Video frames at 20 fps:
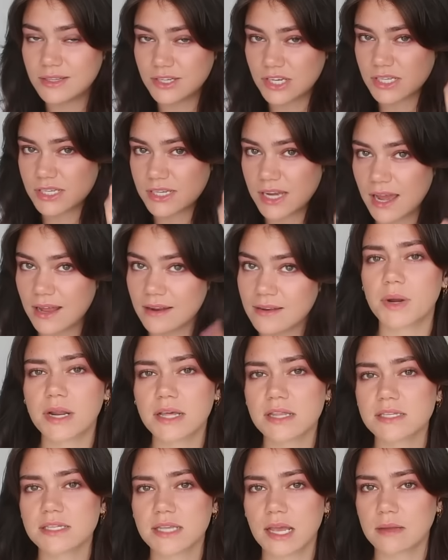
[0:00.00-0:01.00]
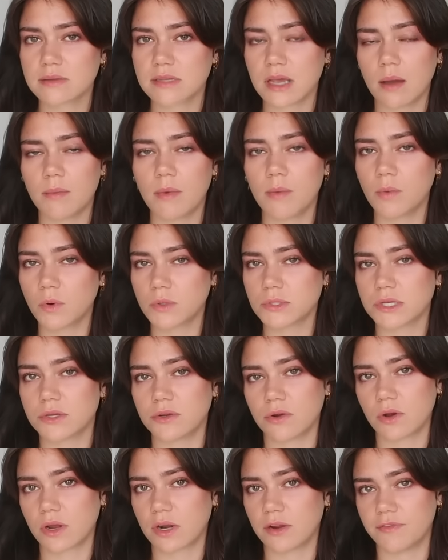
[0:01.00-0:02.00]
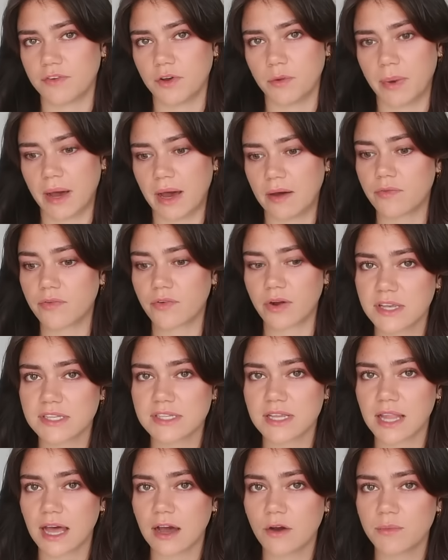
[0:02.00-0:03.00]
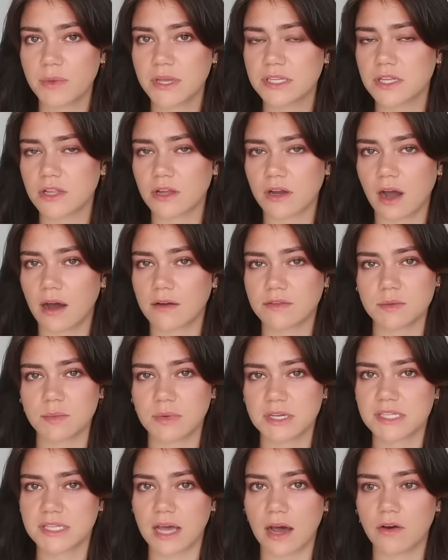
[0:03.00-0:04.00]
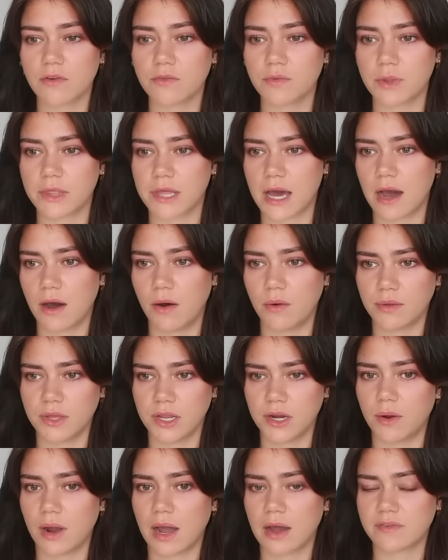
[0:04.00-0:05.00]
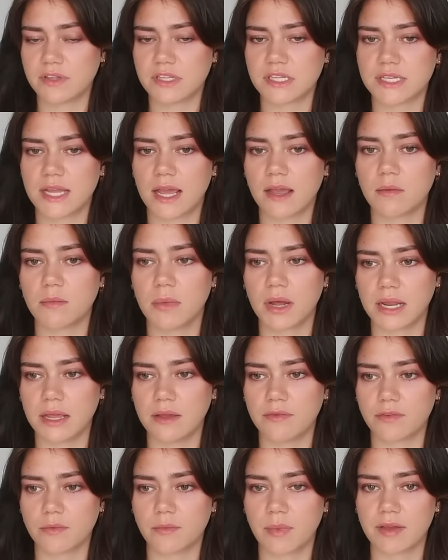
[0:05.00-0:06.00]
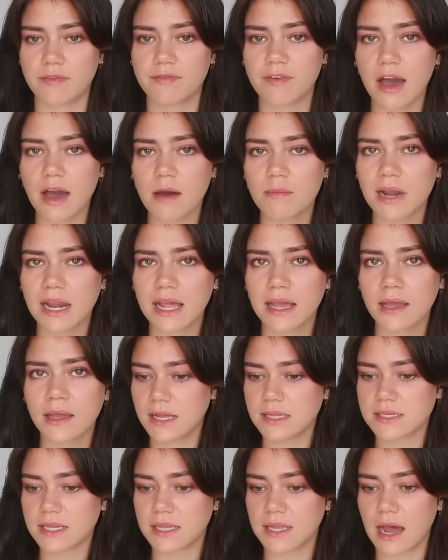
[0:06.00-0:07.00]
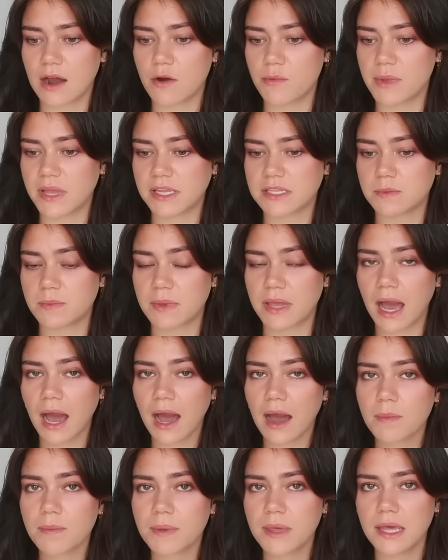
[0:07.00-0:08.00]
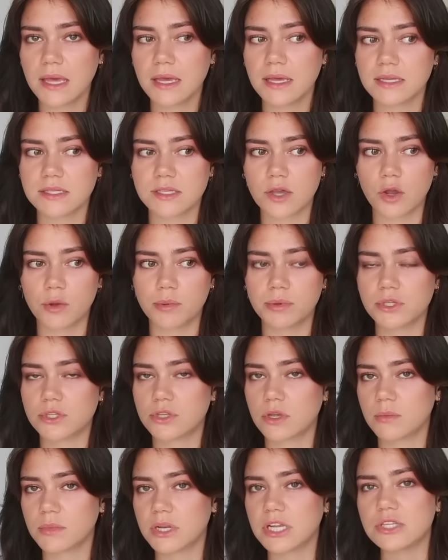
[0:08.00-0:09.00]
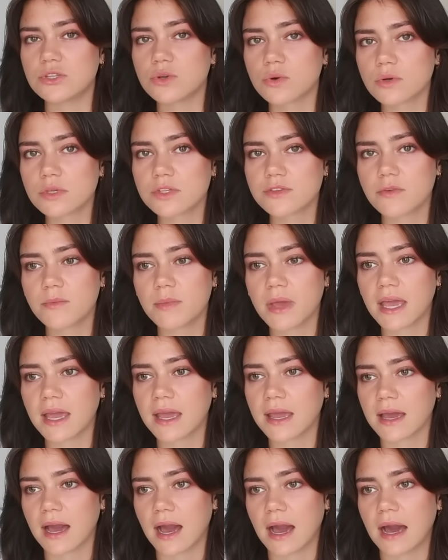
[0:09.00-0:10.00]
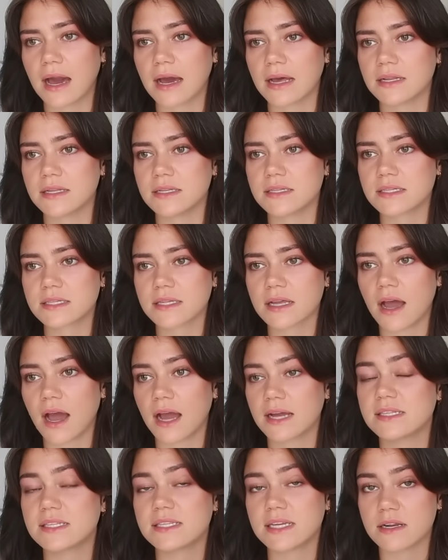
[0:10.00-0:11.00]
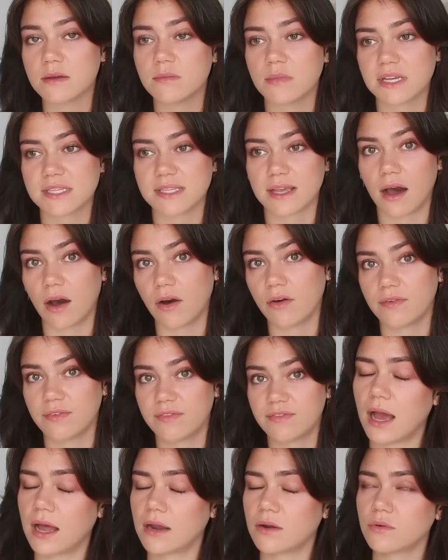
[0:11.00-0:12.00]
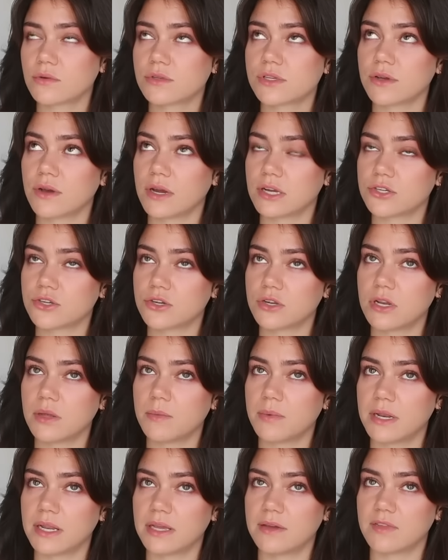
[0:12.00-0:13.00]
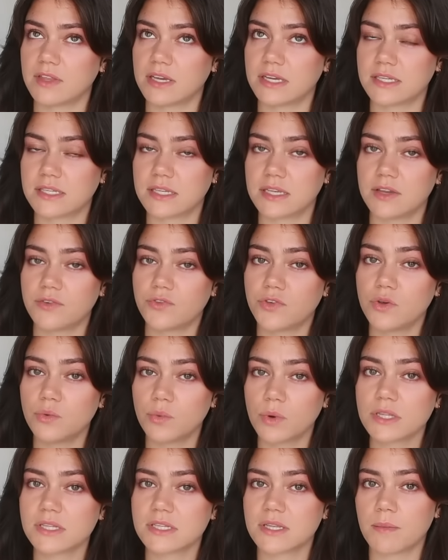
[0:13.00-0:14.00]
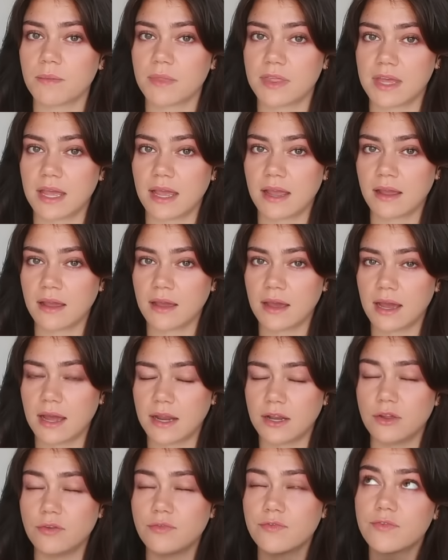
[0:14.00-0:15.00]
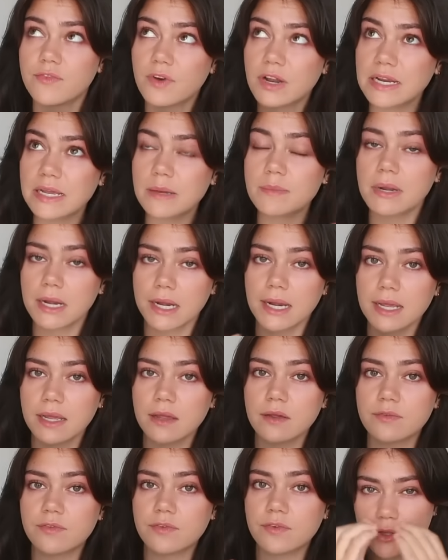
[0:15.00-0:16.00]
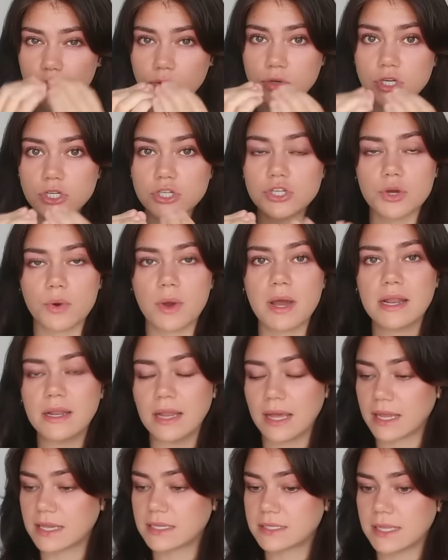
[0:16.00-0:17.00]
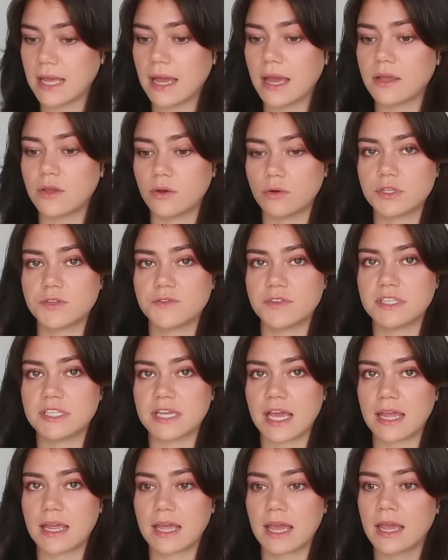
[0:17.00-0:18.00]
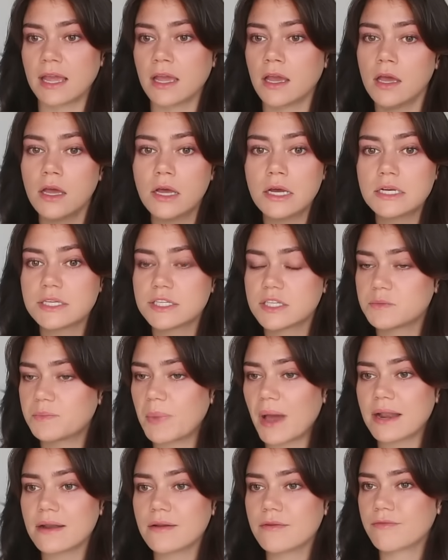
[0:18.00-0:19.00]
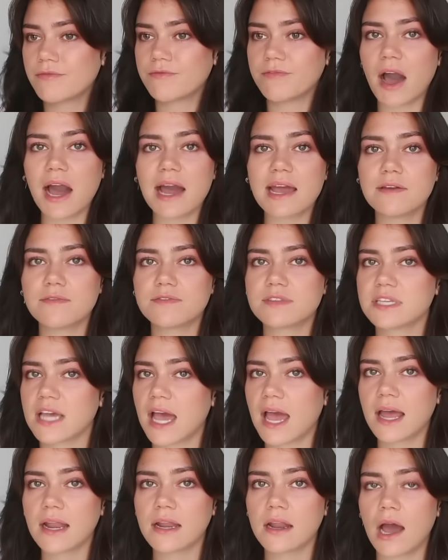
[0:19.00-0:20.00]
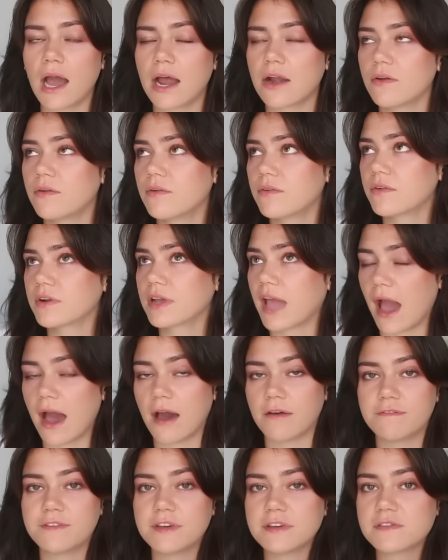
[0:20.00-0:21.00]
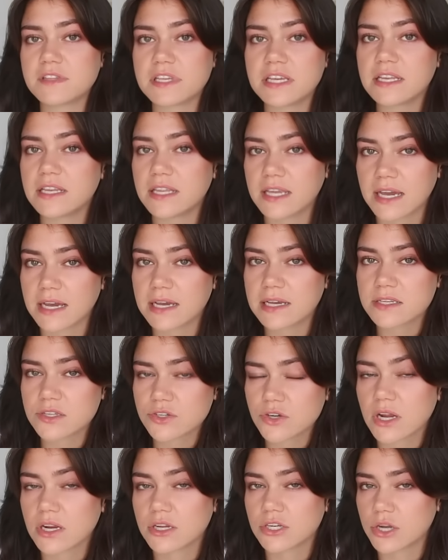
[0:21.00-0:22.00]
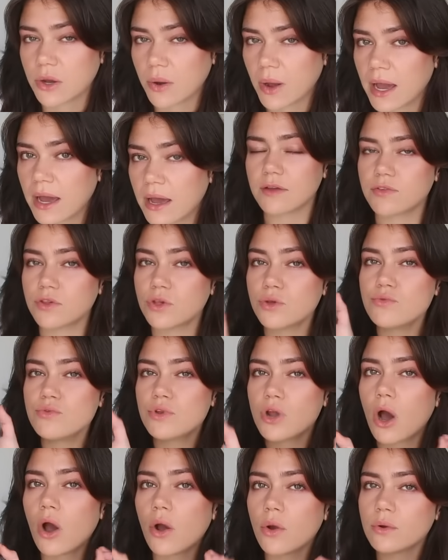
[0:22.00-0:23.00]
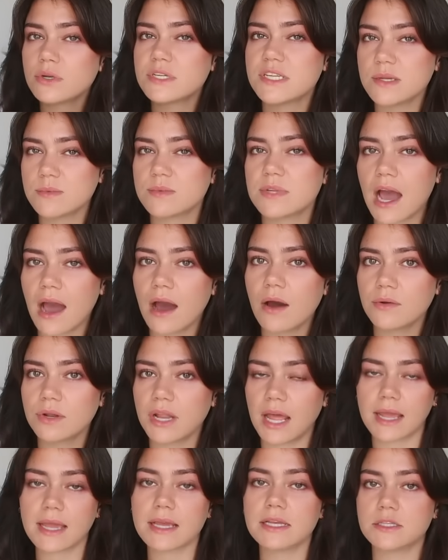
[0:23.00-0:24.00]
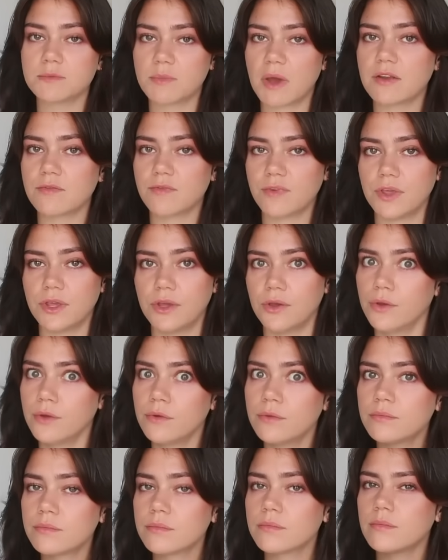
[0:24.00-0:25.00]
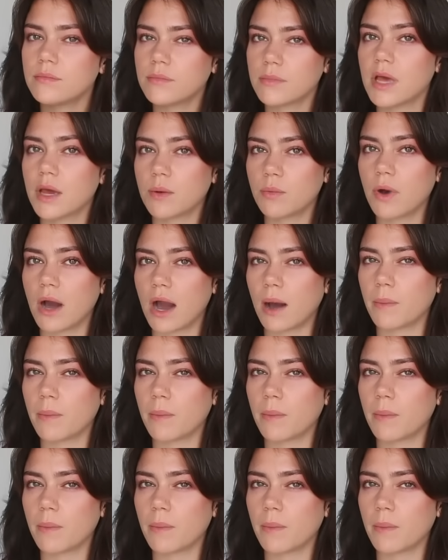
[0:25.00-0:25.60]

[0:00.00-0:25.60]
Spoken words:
just yet. But at the same time, I'm also not gonna feel bad for it. It's allowed me to look after myself without, you know, having to take money from my family. It's allowed me to be happy. It's opened so many doors for me, and I did it myself. And also, I truly believe this: if you want something and you fully believe you can do it, like, it's there, yours for the taking, spend 5, 10, I don't care, 15 years trying to do it. If you know deep down, like, it's meant for you, it will